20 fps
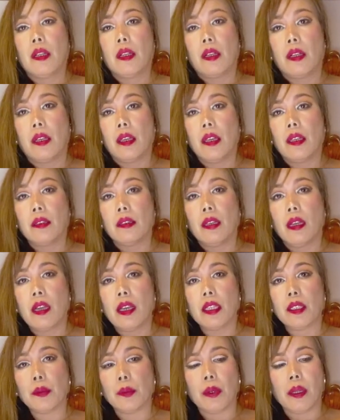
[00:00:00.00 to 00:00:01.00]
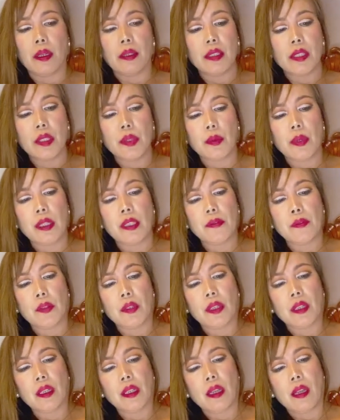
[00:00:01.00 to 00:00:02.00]
and the hardware is
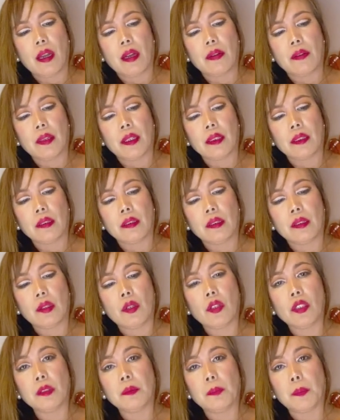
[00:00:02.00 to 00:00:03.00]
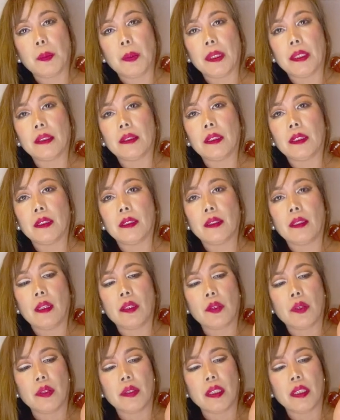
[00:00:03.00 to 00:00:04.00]
24 karat gold plated
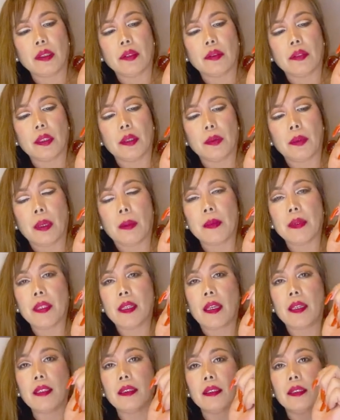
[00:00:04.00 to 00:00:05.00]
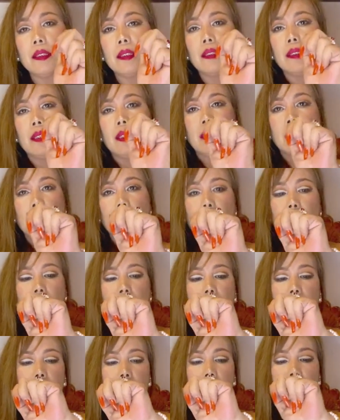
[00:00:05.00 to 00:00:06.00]
according to their website. You
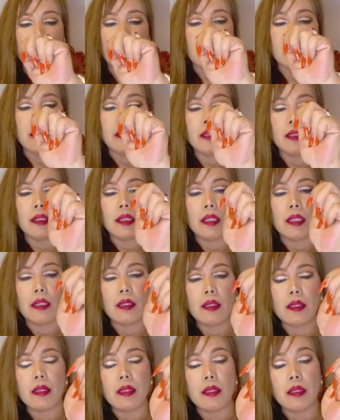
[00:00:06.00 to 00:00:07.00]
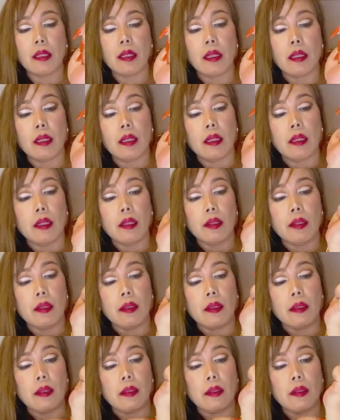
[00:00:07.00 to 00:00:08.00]
can see the Lindiess
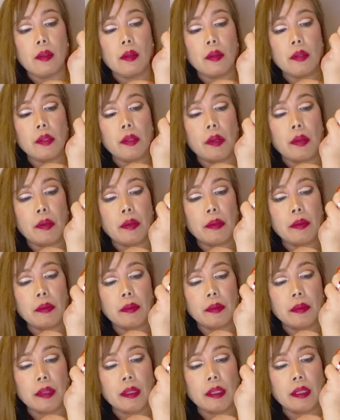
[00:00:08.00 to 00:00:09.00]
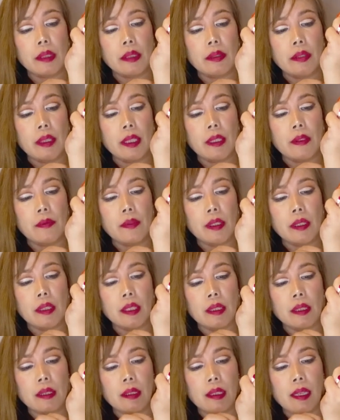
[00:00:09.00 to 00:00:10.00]
logo engraved in
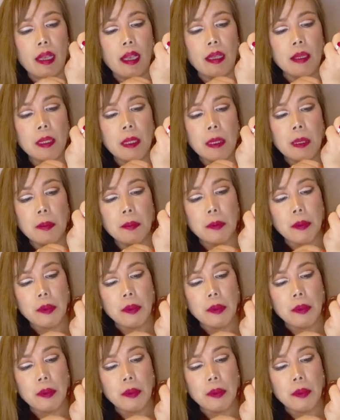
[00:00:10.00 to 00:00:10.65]
the clasp